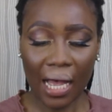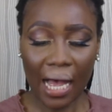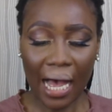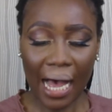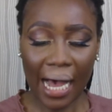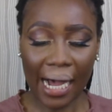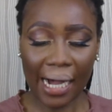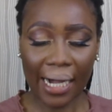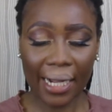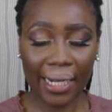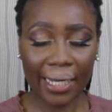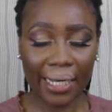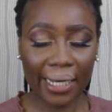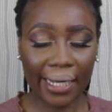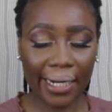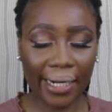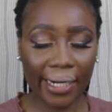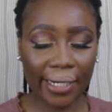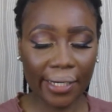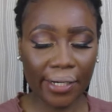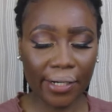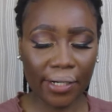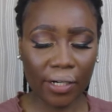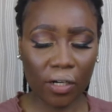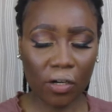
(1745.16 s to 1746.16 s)

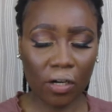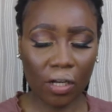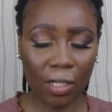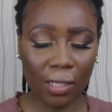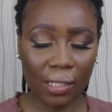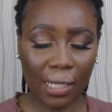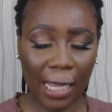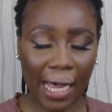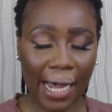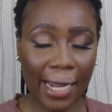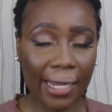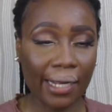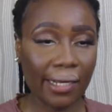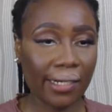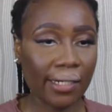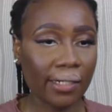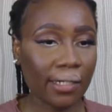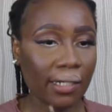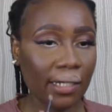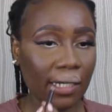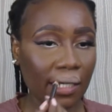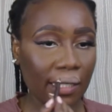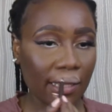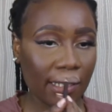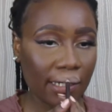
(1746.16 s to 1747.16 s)
eyeliner, kohl
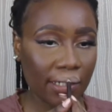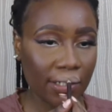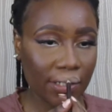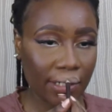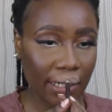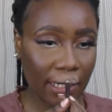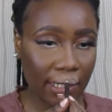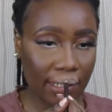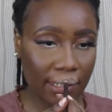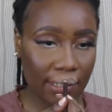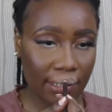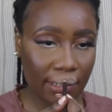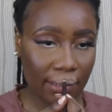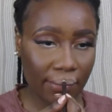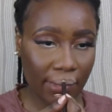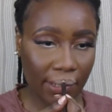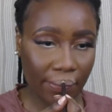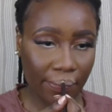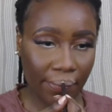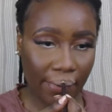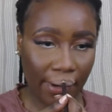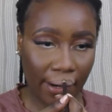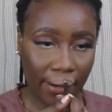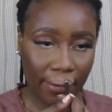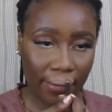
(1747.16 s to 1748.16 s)
eyeliner in the shade Simmer
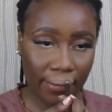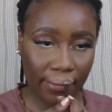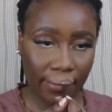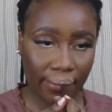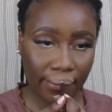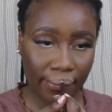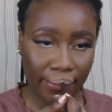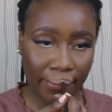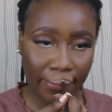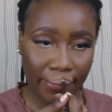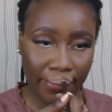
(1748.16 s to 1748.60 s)
Brown.